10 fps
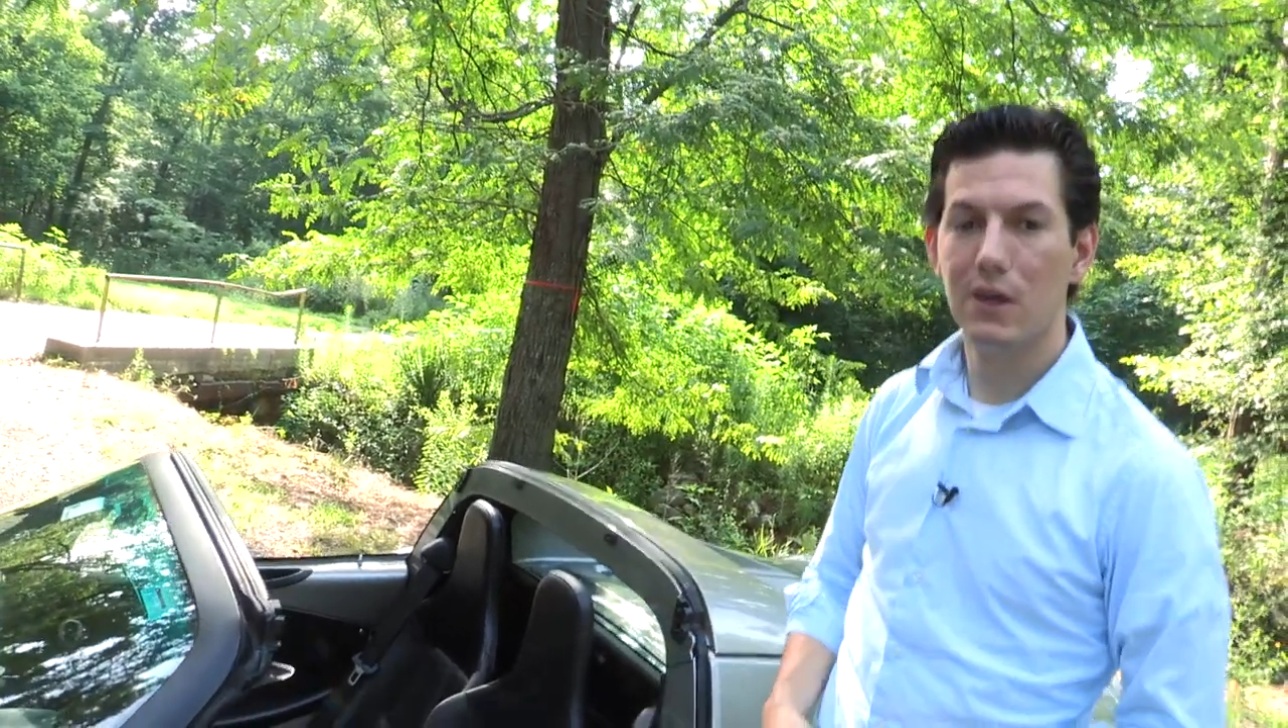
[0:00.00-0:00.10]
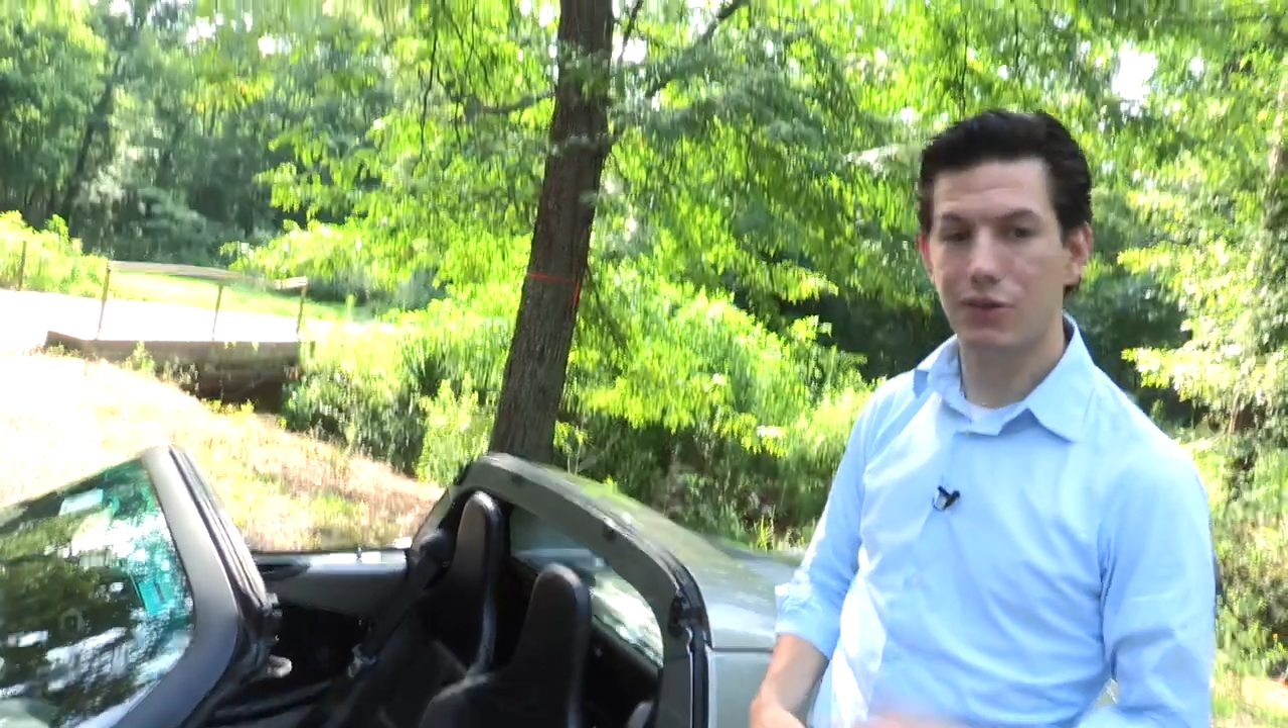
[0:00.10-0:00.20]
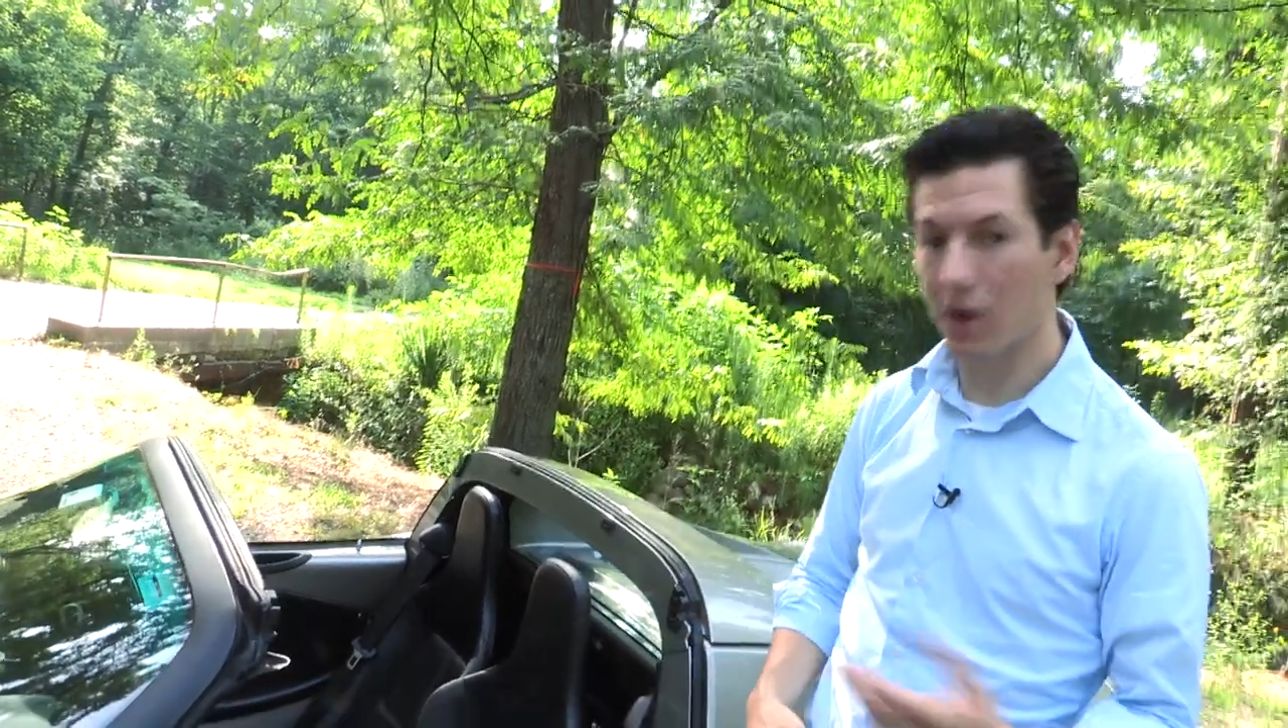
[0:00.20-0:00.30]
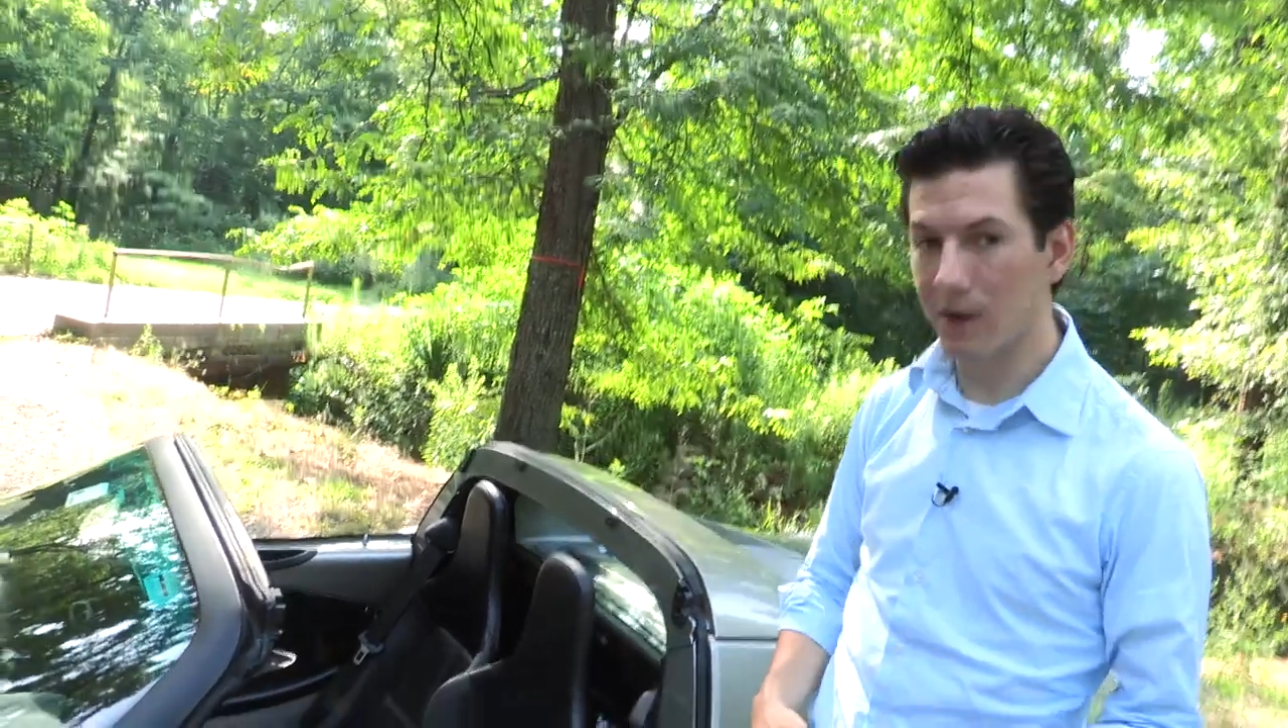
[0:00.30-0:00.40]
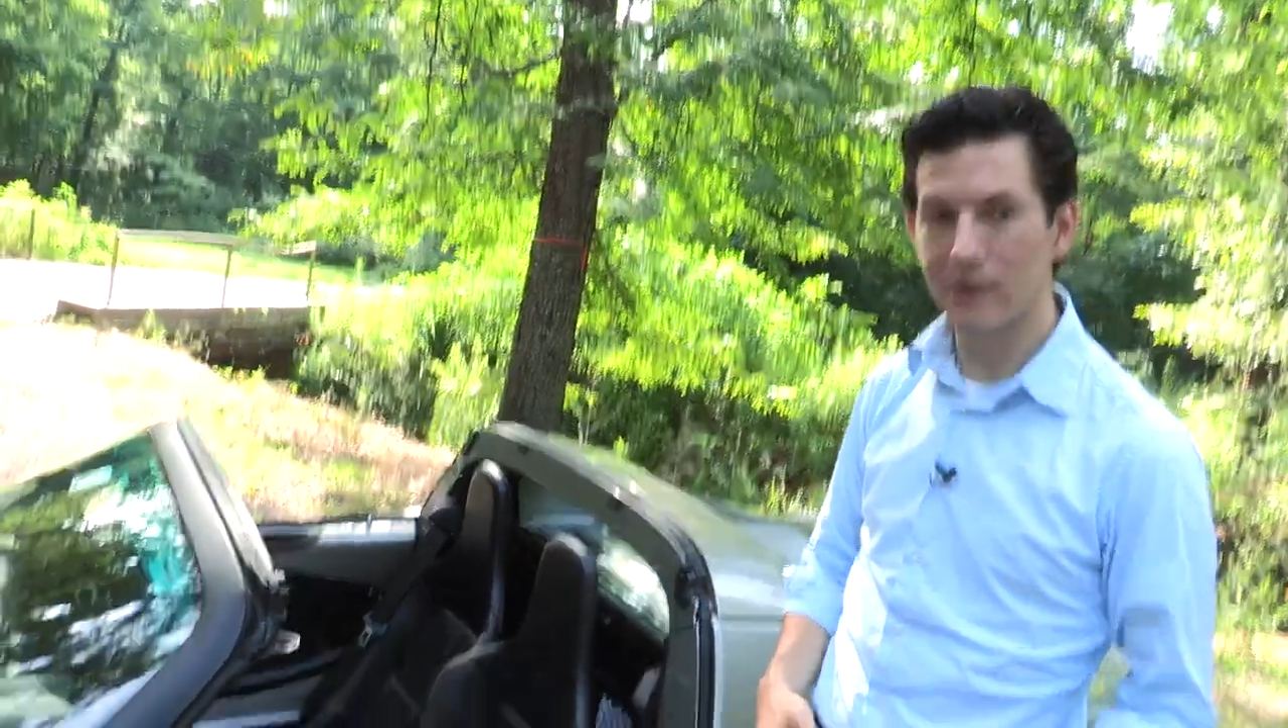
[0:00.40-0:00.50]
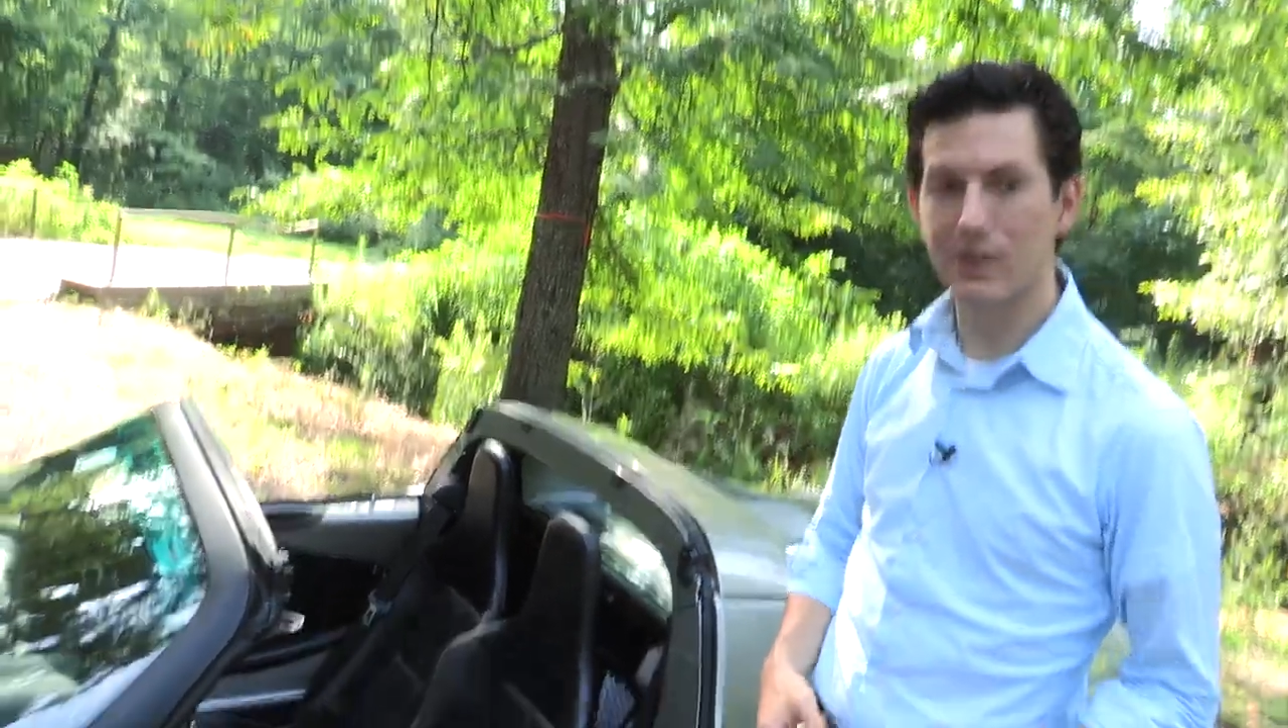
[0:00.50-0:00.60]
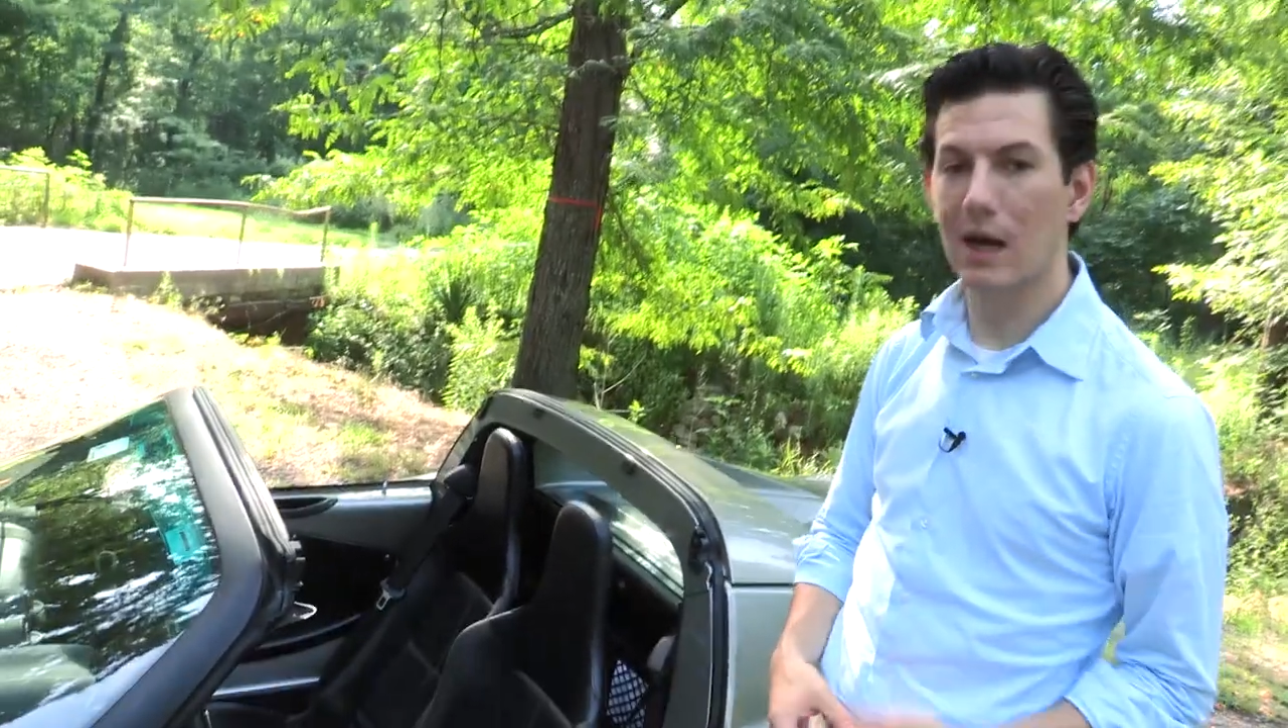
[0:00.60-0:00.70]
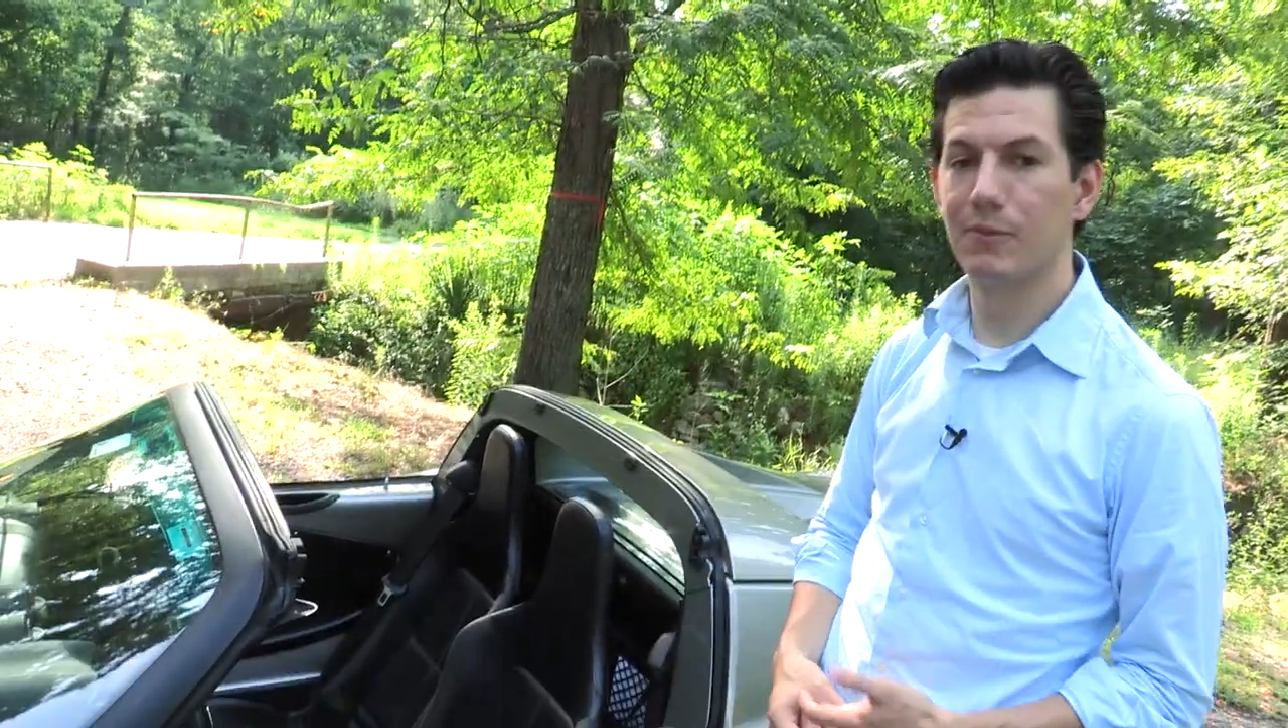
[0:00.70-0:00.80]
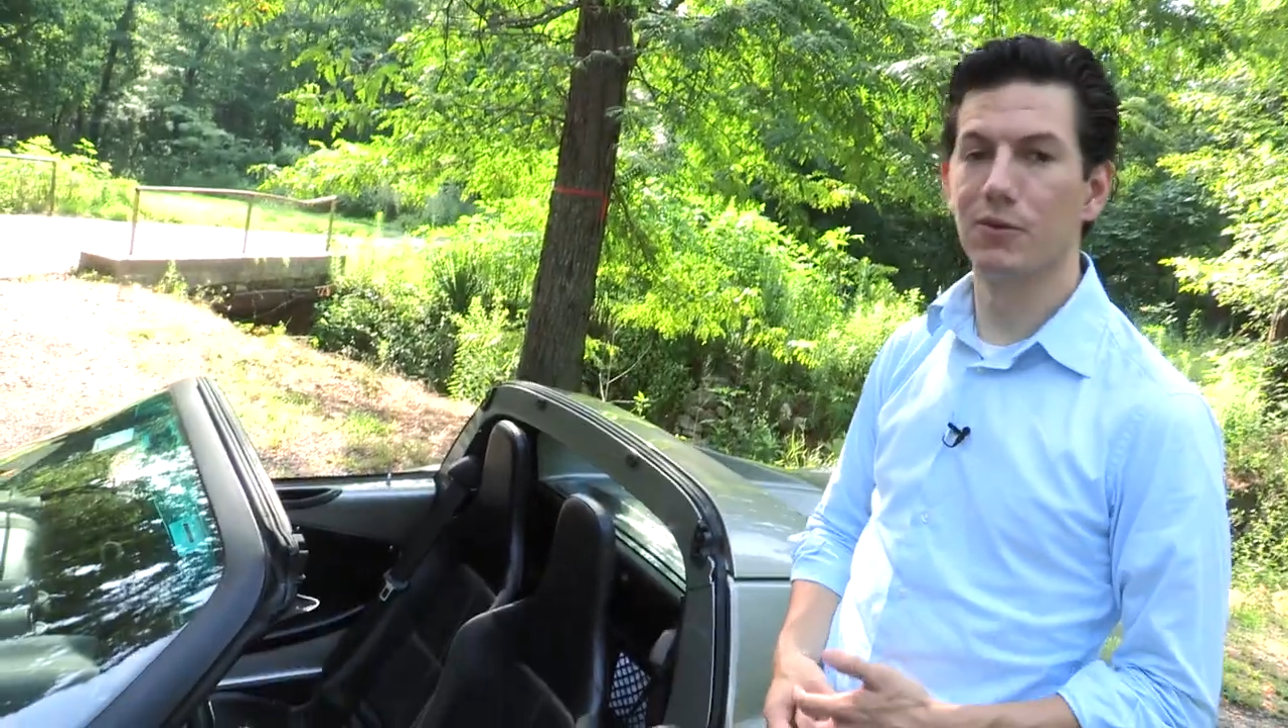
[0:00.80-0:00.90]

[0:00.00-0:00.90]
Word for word: target tops